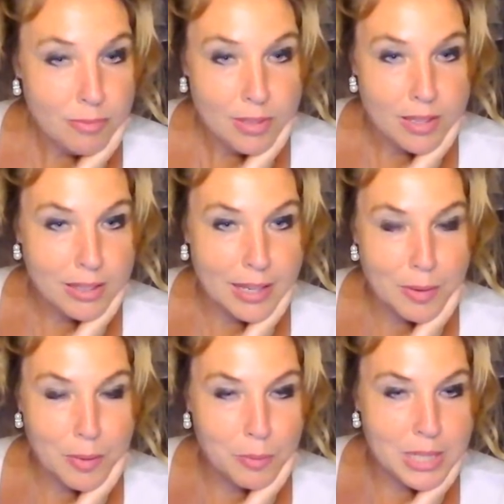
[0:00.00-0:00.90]
Like
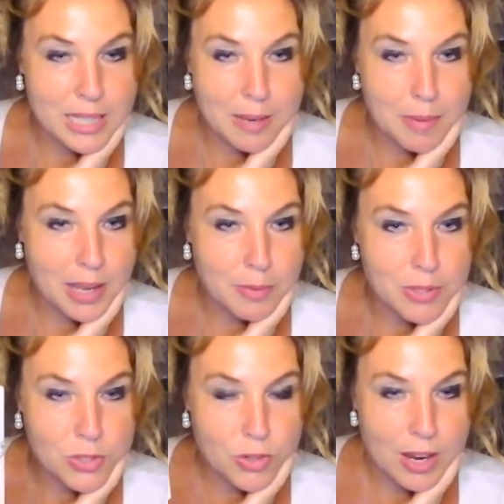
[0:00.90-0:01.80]
one time I
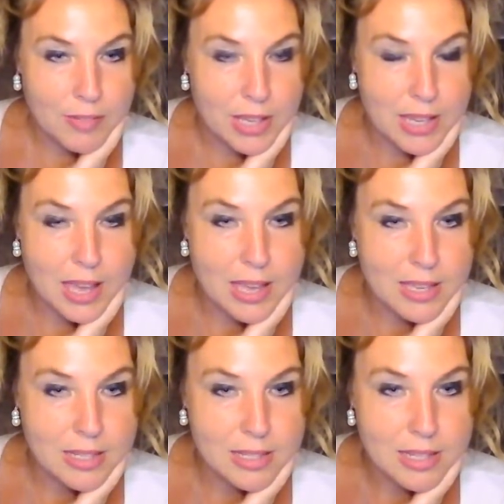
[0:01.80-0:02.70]
was driving
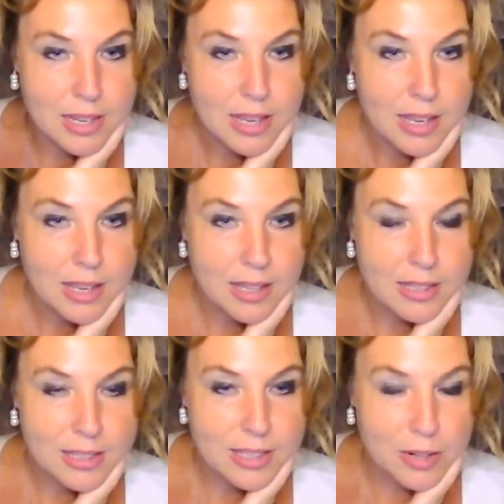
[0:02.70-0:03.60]
and,
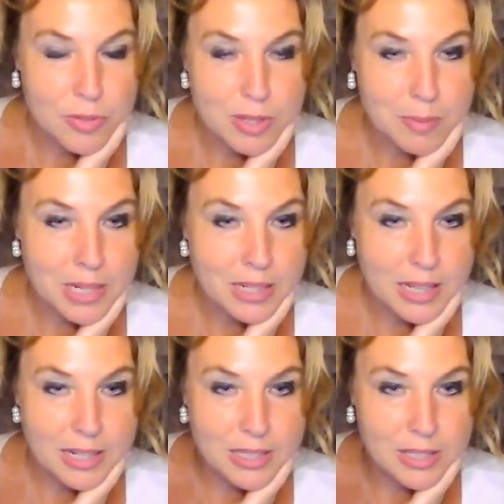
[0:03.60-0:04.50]
somebody
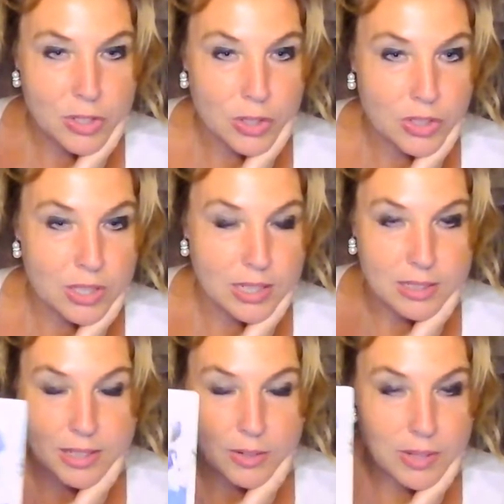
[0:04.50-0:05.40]
needed to turn
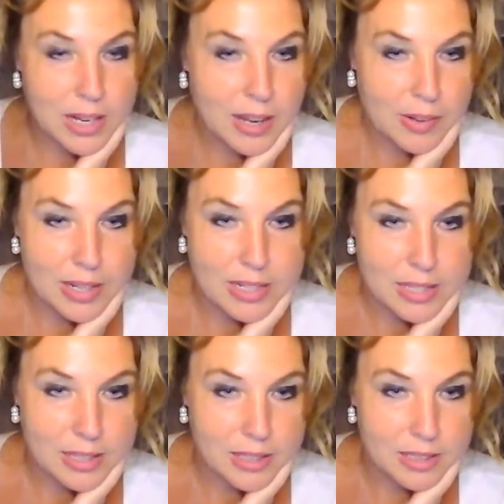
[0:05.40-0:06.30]
and, get out into
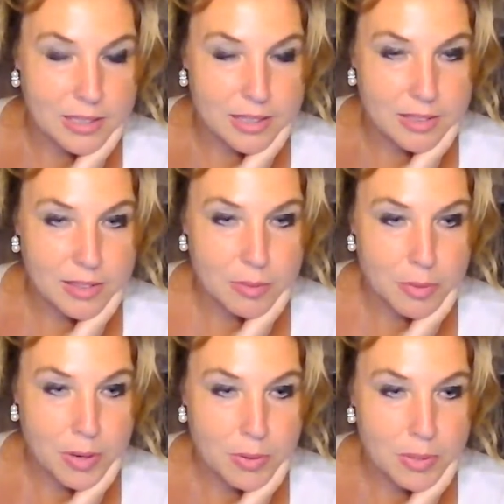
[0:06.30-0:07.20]
the
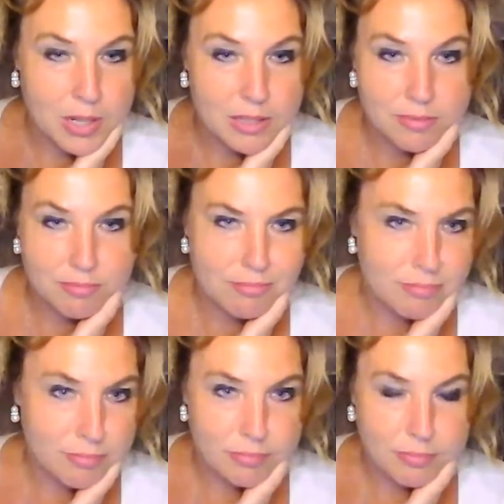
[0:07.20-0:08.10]
road. And,
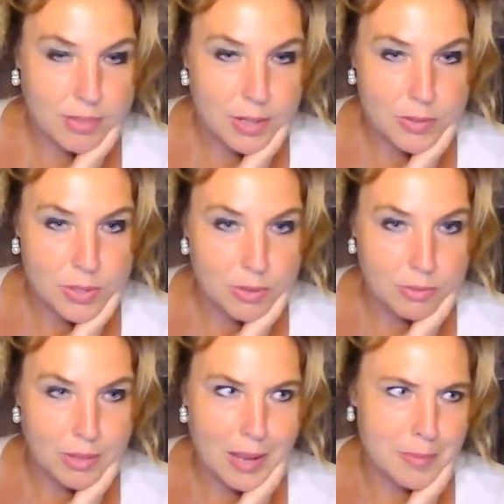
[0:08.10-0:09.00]
so
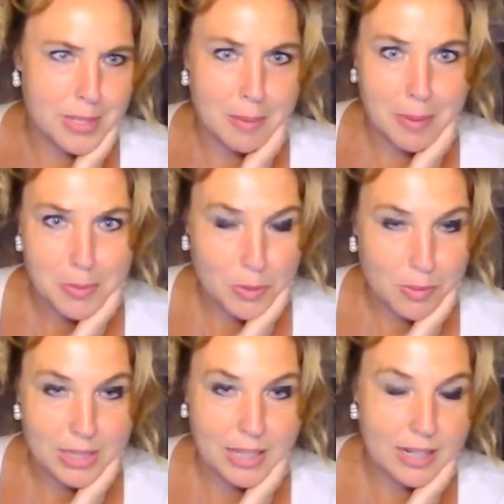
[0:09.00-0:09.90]
I was coming up to a
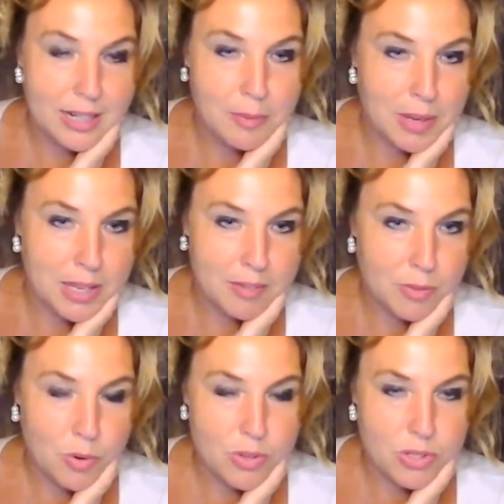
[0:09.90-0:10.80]
red light anyway. Of
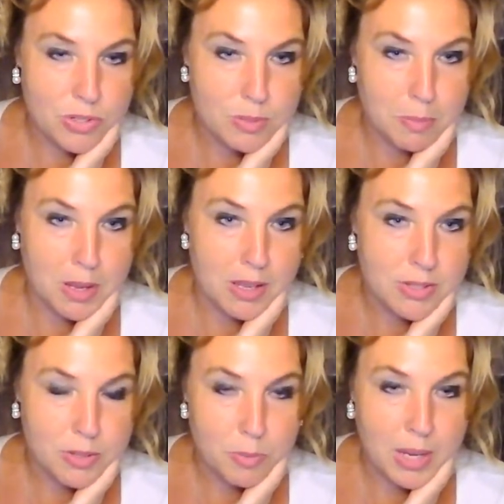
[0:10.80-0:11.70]
course, you just
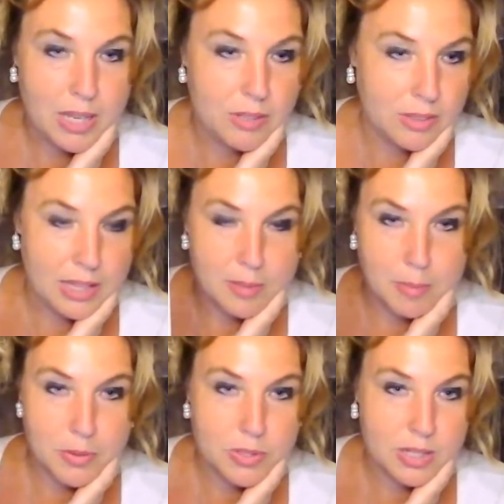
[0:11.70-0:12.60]
pause, you wait, you let the
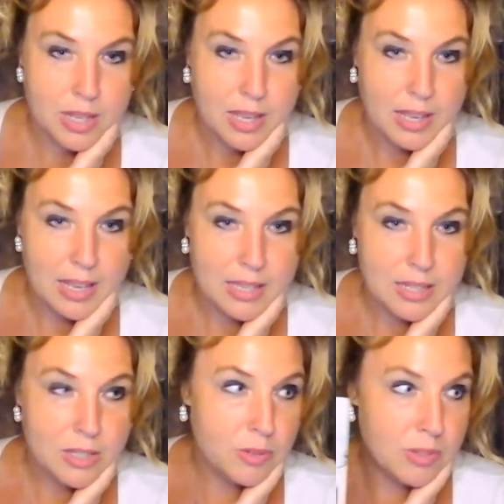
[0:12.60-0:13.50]
person in,
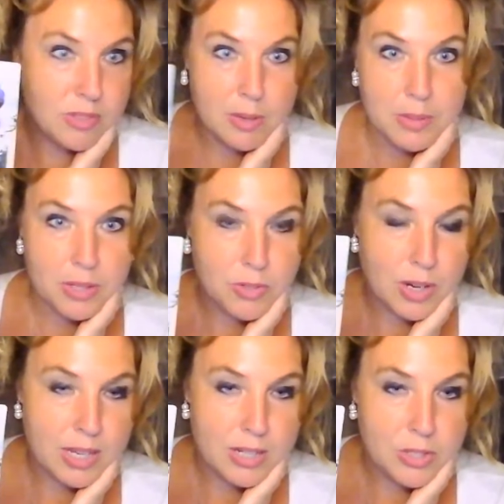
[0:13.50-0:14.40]
you can see what they're
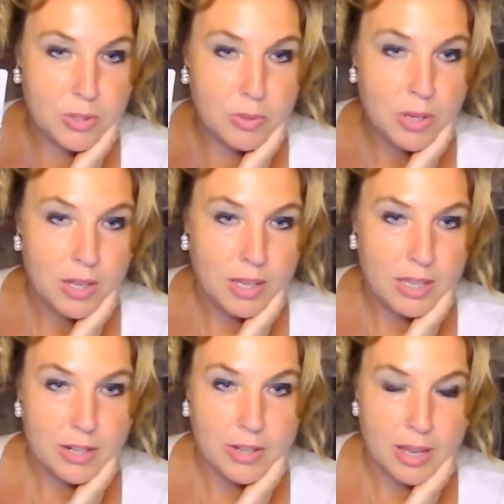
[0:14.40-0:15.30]
trying to do.
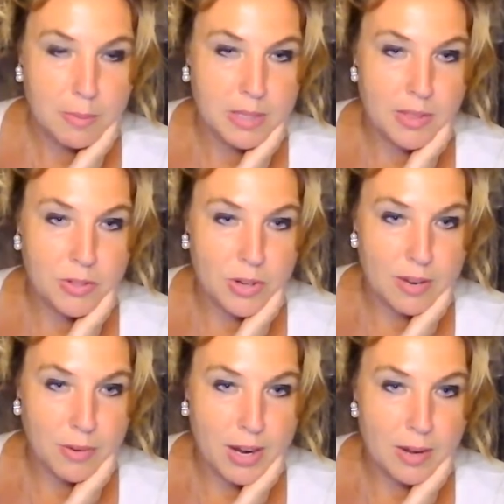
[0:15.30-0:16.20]
You help another
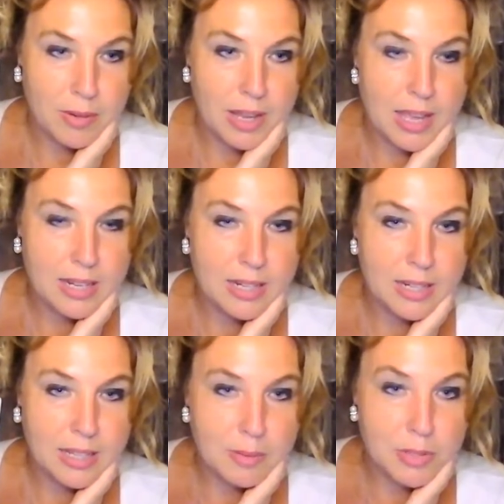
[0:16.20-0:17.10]
driver out. And
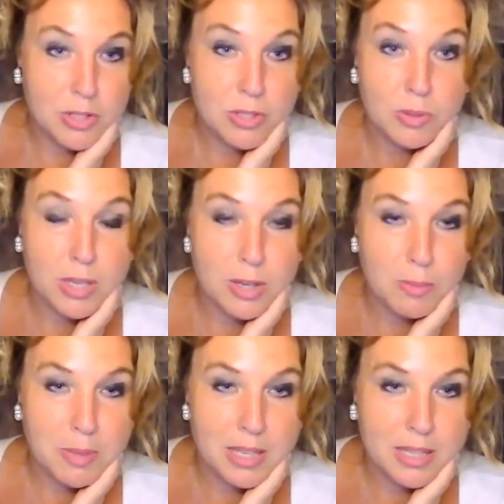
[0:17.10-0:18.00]
it was just so cute
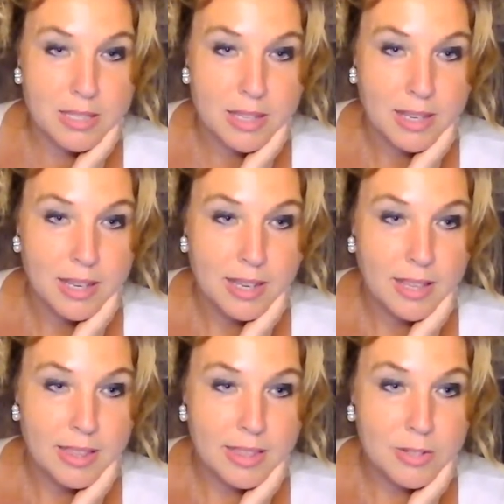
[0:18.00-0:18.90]
because
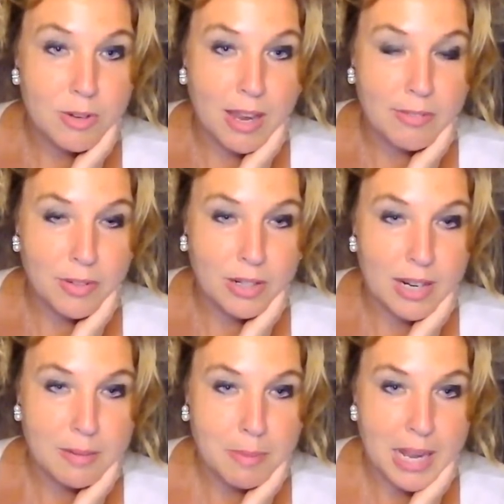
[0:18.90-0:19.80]
the driver
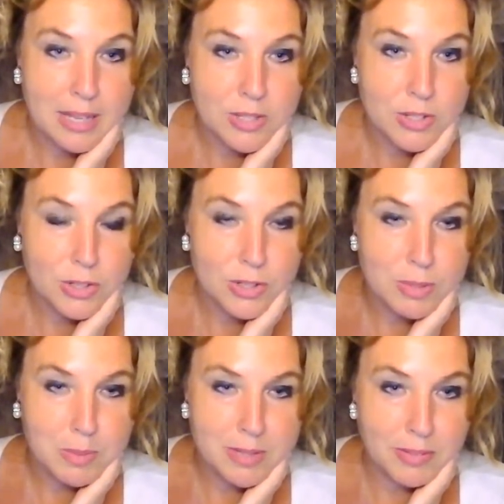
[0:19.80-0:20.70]
and passenger,
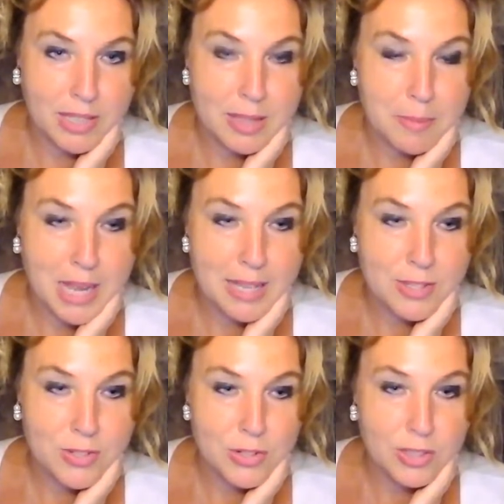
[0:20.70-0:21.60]
specifically the
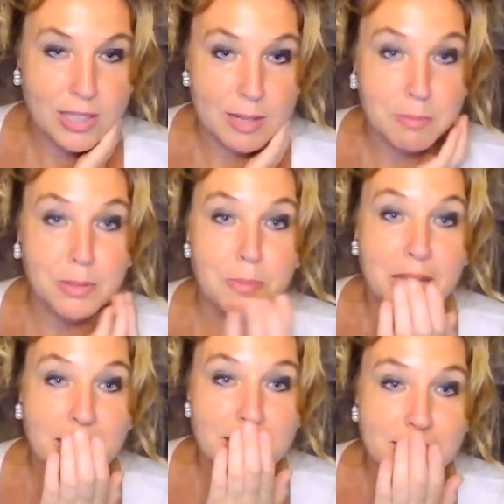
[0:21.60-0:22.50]
passenger, like blew me
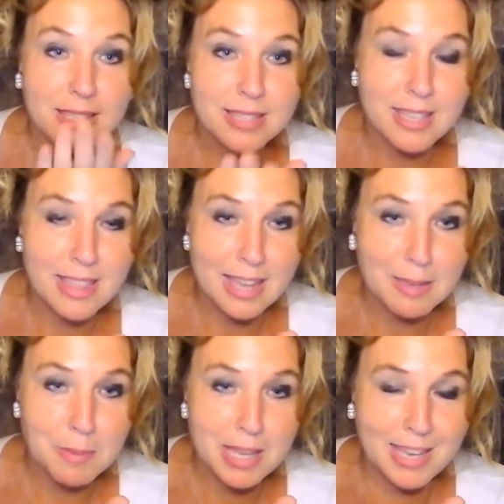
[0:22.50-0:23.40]
kisses to
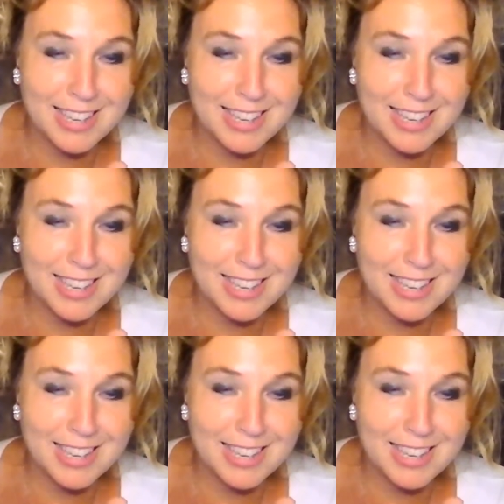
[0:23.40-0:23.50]
thank me.